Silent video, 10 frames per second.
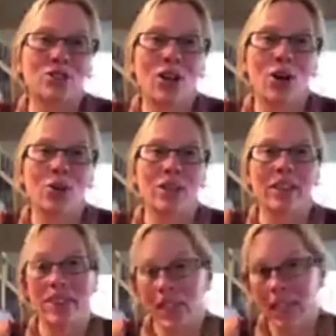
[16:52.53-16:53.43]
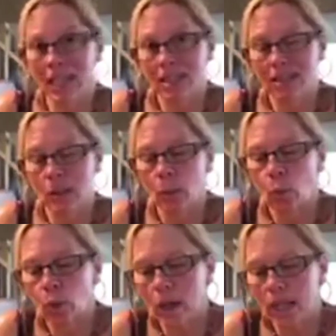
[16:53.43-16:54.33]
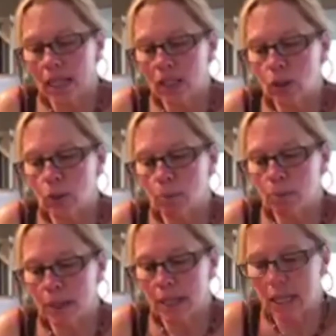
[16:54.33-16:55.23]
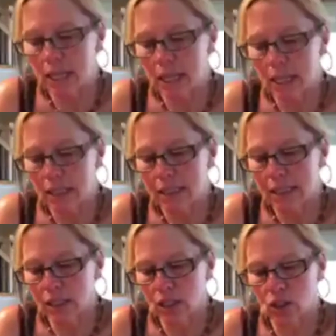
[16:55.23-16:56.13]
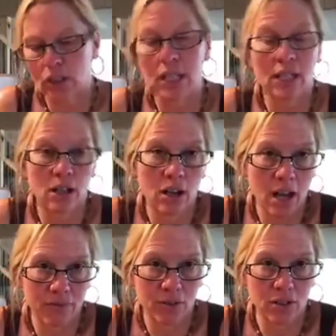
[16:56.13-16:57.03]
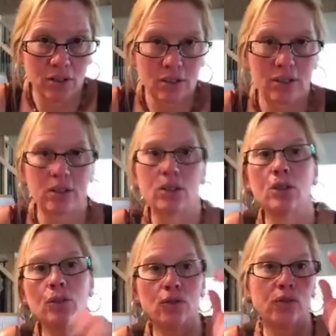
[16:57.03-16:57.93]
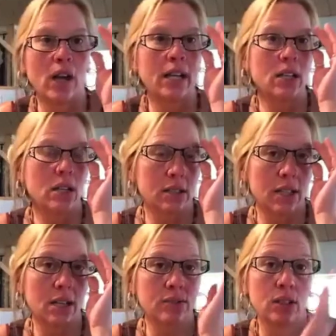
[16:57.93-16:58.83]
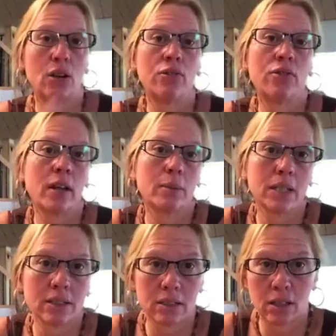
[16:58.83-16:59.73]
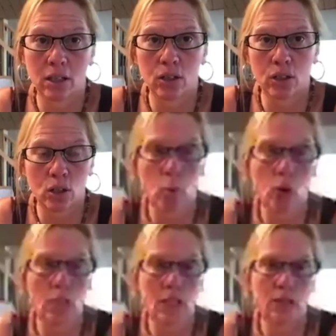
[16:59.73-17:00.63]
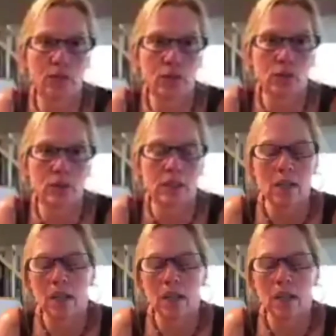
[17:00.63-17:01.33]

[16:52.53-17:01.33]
So, the thing is, we need to be diligent in our efforts to find ourselves and our families good quality foods.